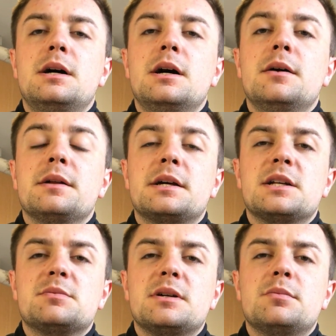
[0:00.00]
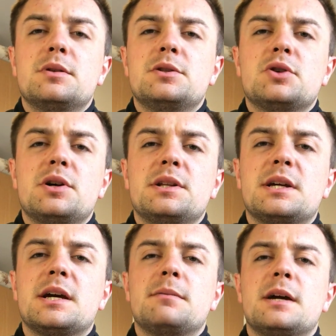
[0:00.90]
And it gets people enjoying the
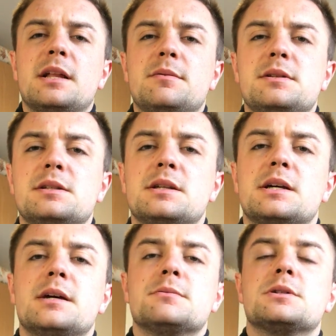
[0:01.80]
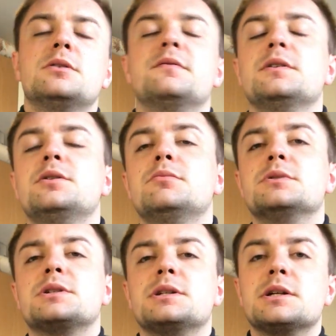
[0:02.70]
game, getting them into the game, so hopefully
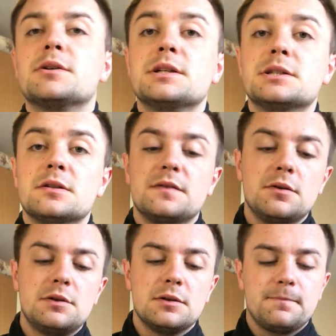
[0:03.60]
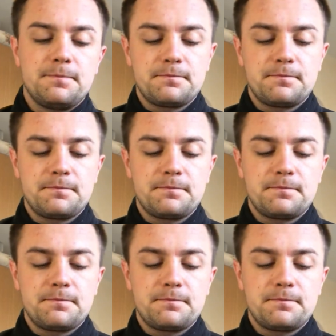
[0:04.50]
numbers can increase in the future.